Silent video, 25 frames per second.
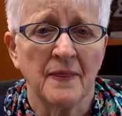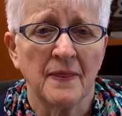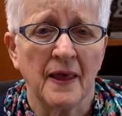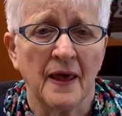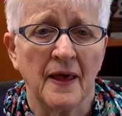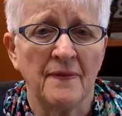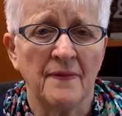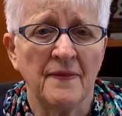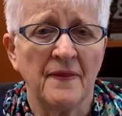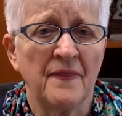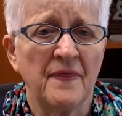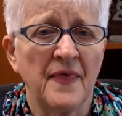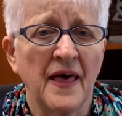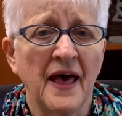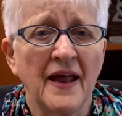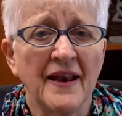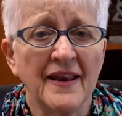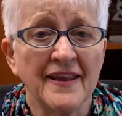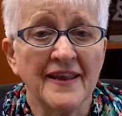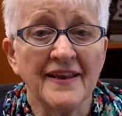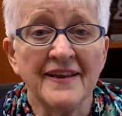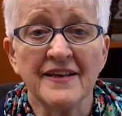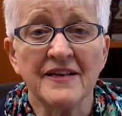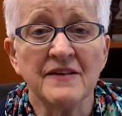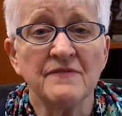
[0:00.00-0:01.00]
And that
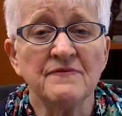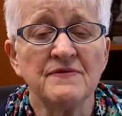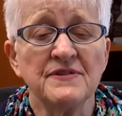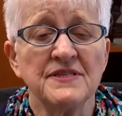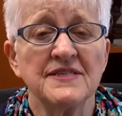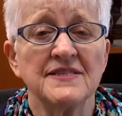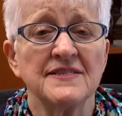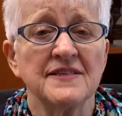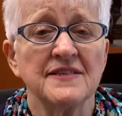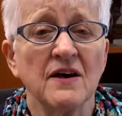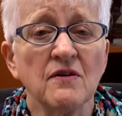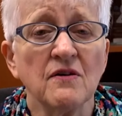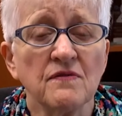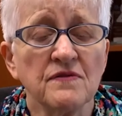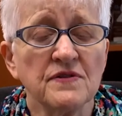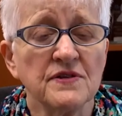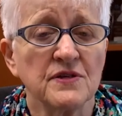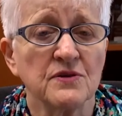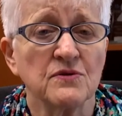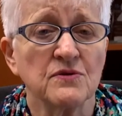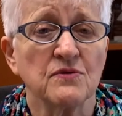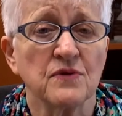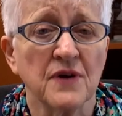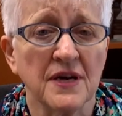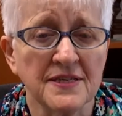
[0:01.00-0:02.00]
in and of itself is a
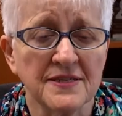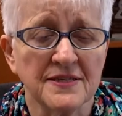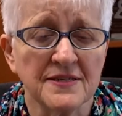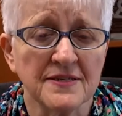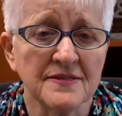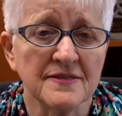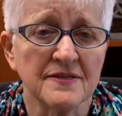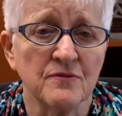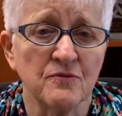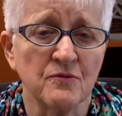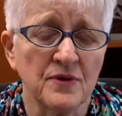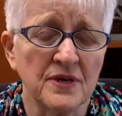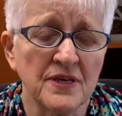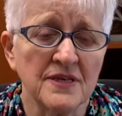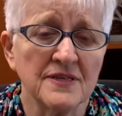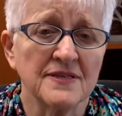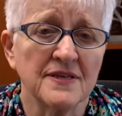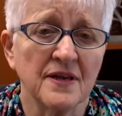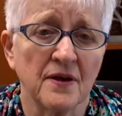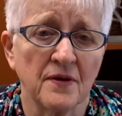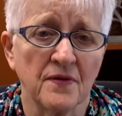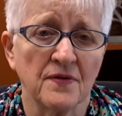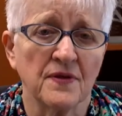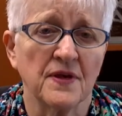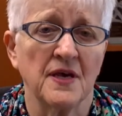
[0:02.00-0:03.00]
crisis that we as
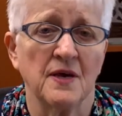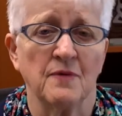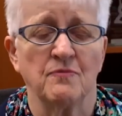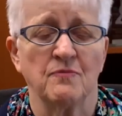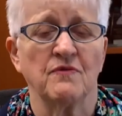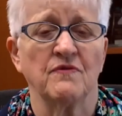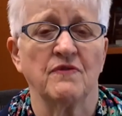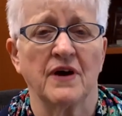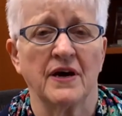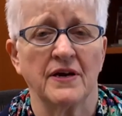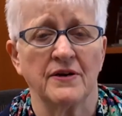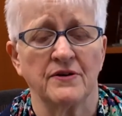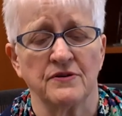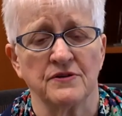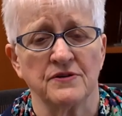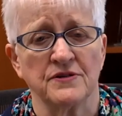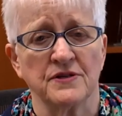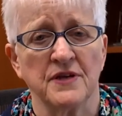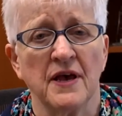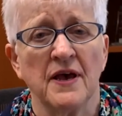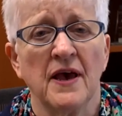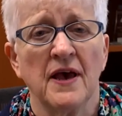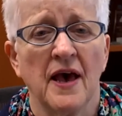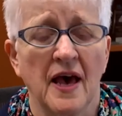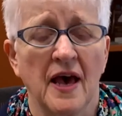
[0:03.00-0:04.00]
healthcare providers
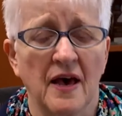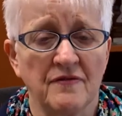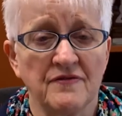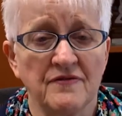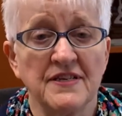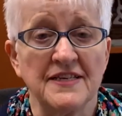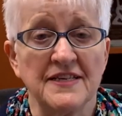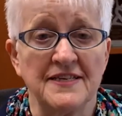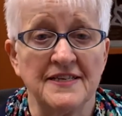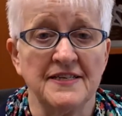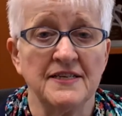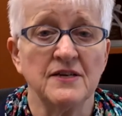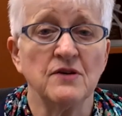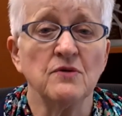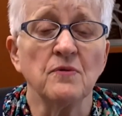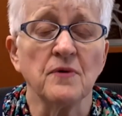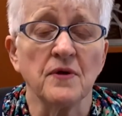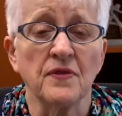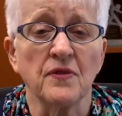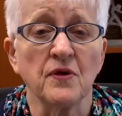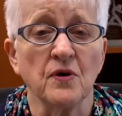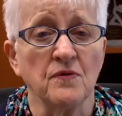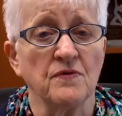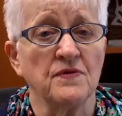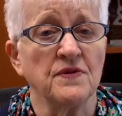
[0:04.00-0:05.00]
have to deal
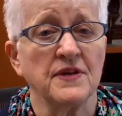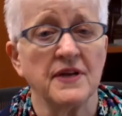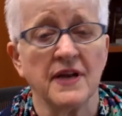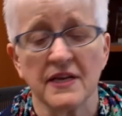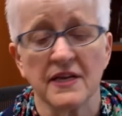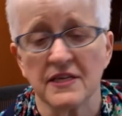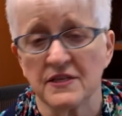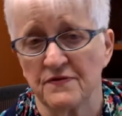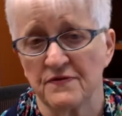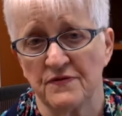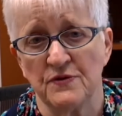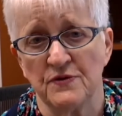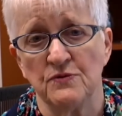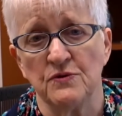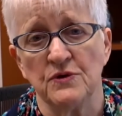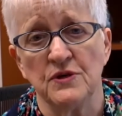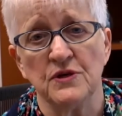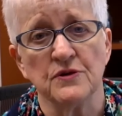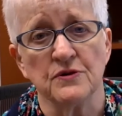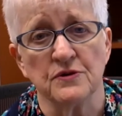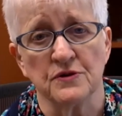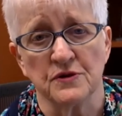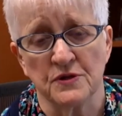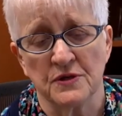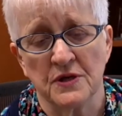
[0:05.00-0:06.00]
with over the next few
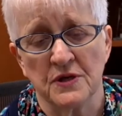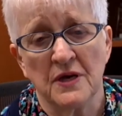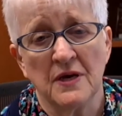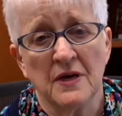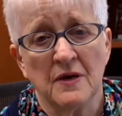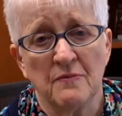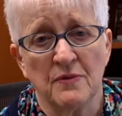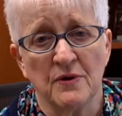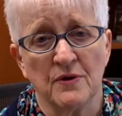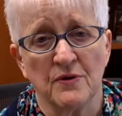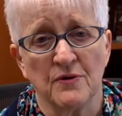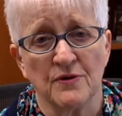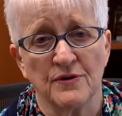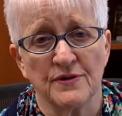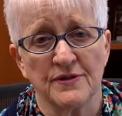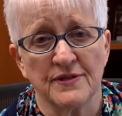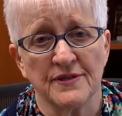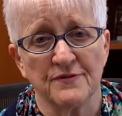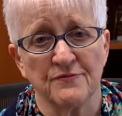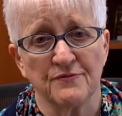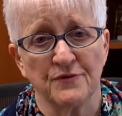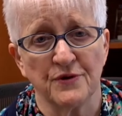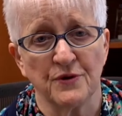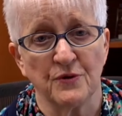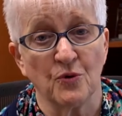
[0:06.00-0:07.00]
years, because as
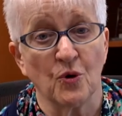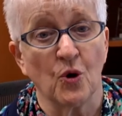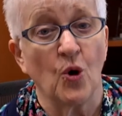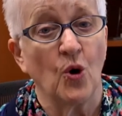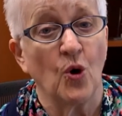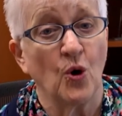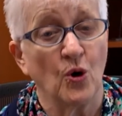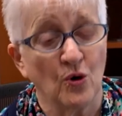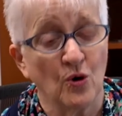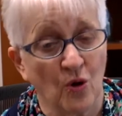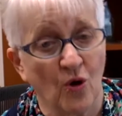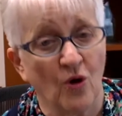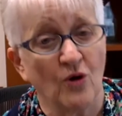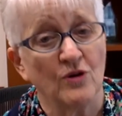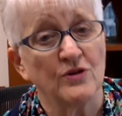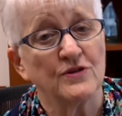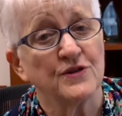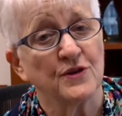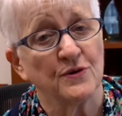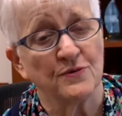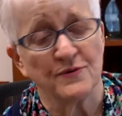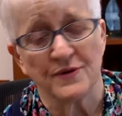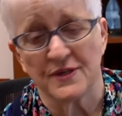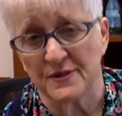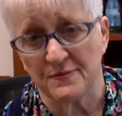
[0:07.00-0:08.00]
we are all
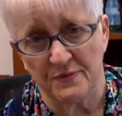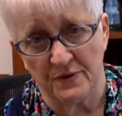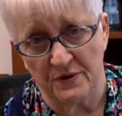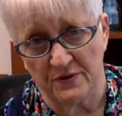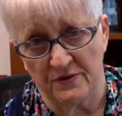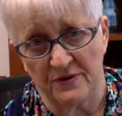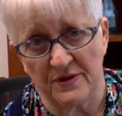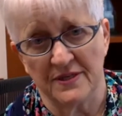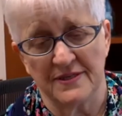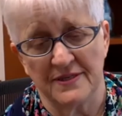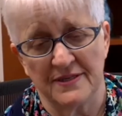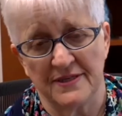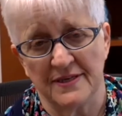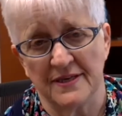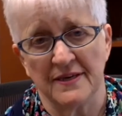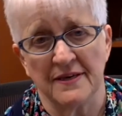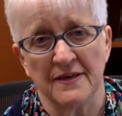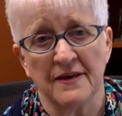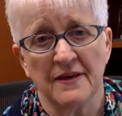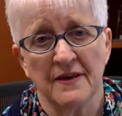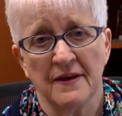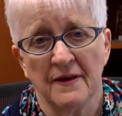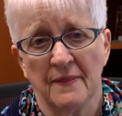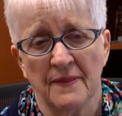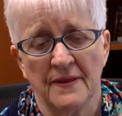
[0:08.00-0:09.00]
also experiencing,
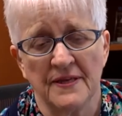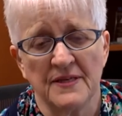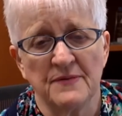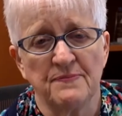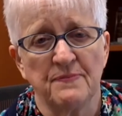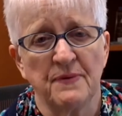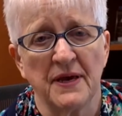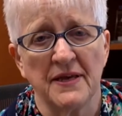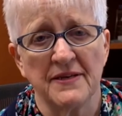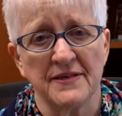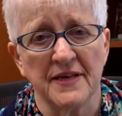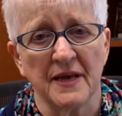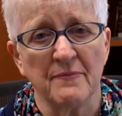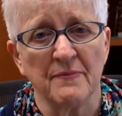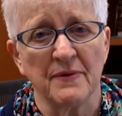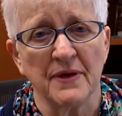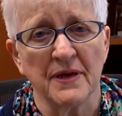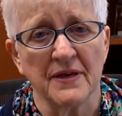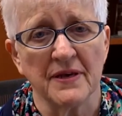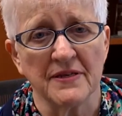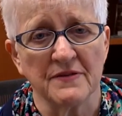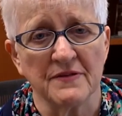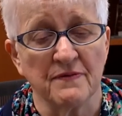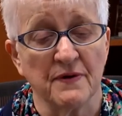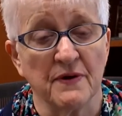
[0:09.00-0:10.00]
this pandemic
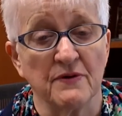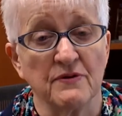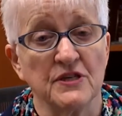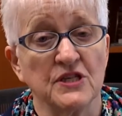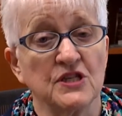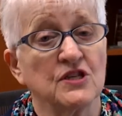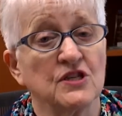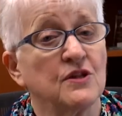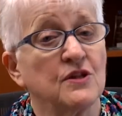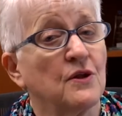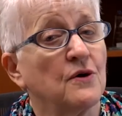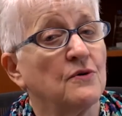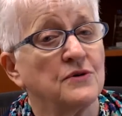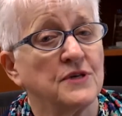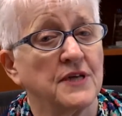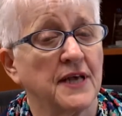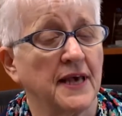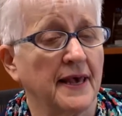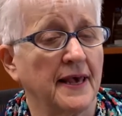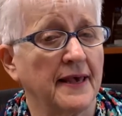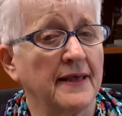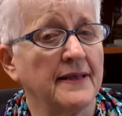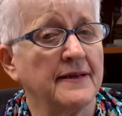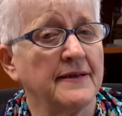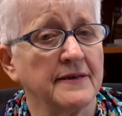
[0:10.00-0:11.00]
is very slow to
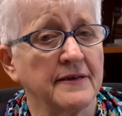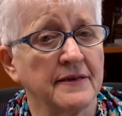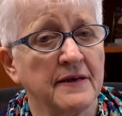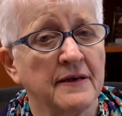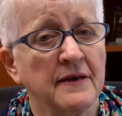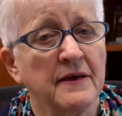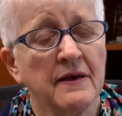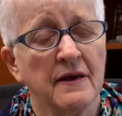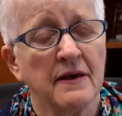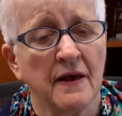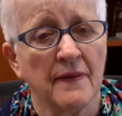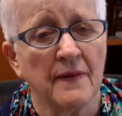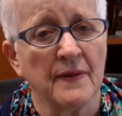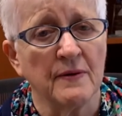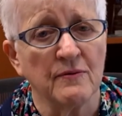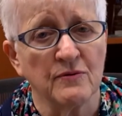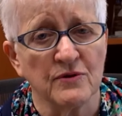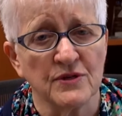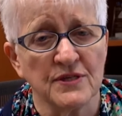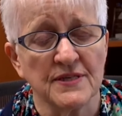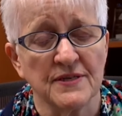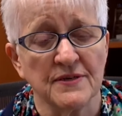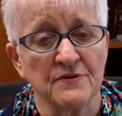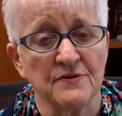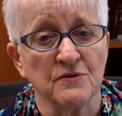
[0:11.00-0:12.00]
end, and that we're
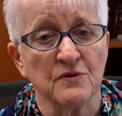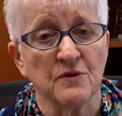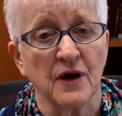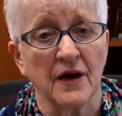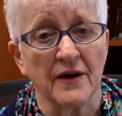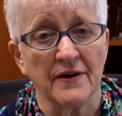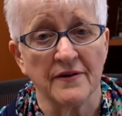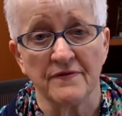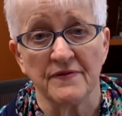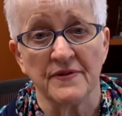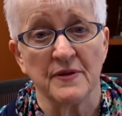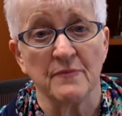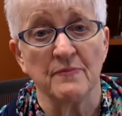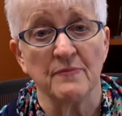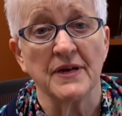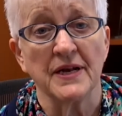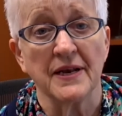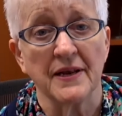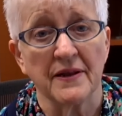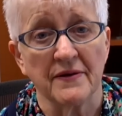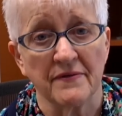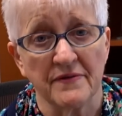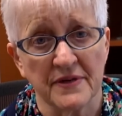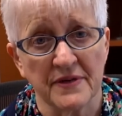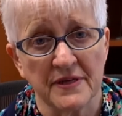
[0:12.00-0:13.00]
still kind of in the middle
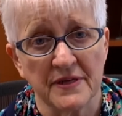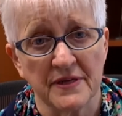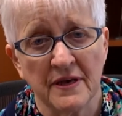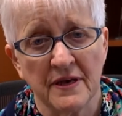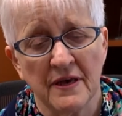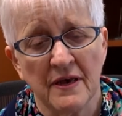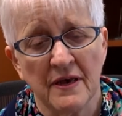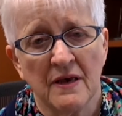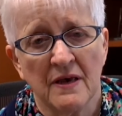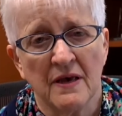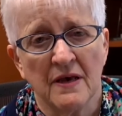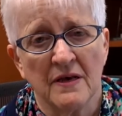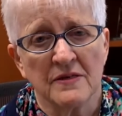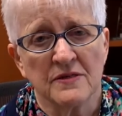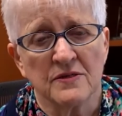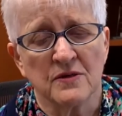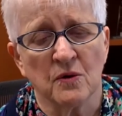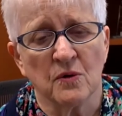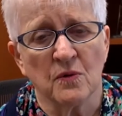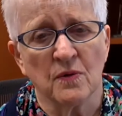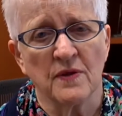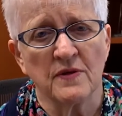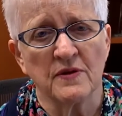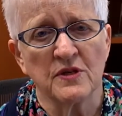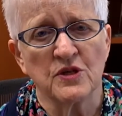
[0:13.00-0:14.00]
of it.
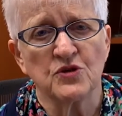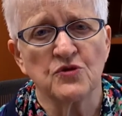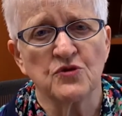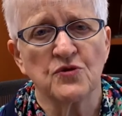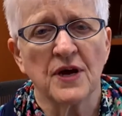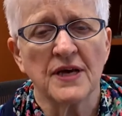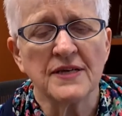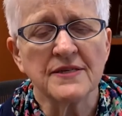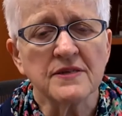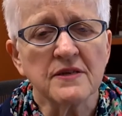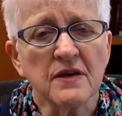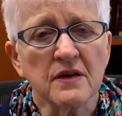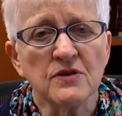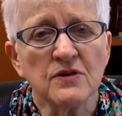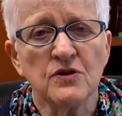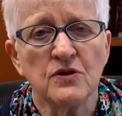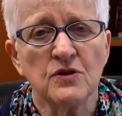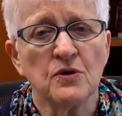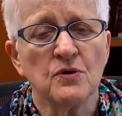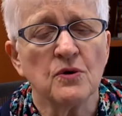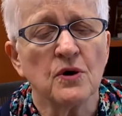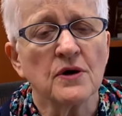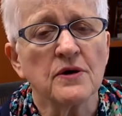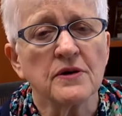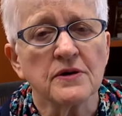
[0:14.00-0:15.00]
So the stress on New
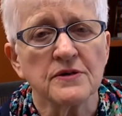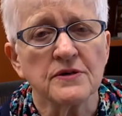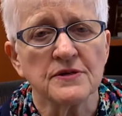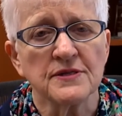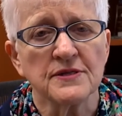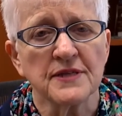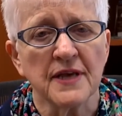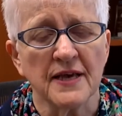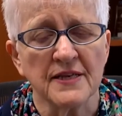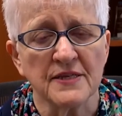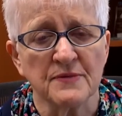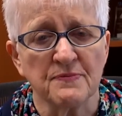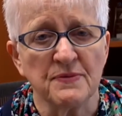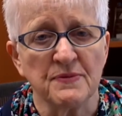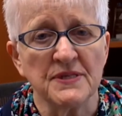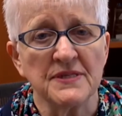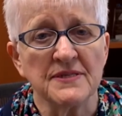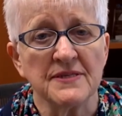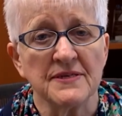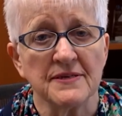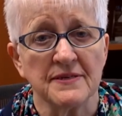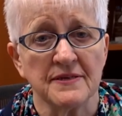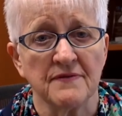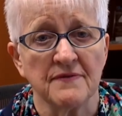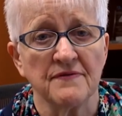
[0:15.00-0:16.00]
Yorkers has been
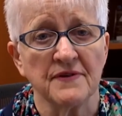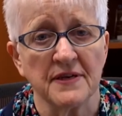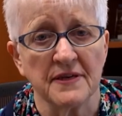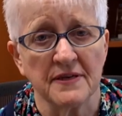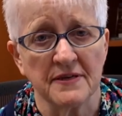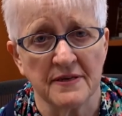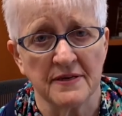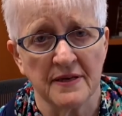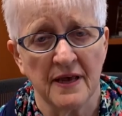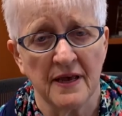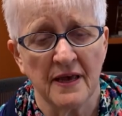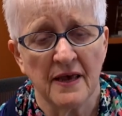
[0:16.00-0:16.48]
significant.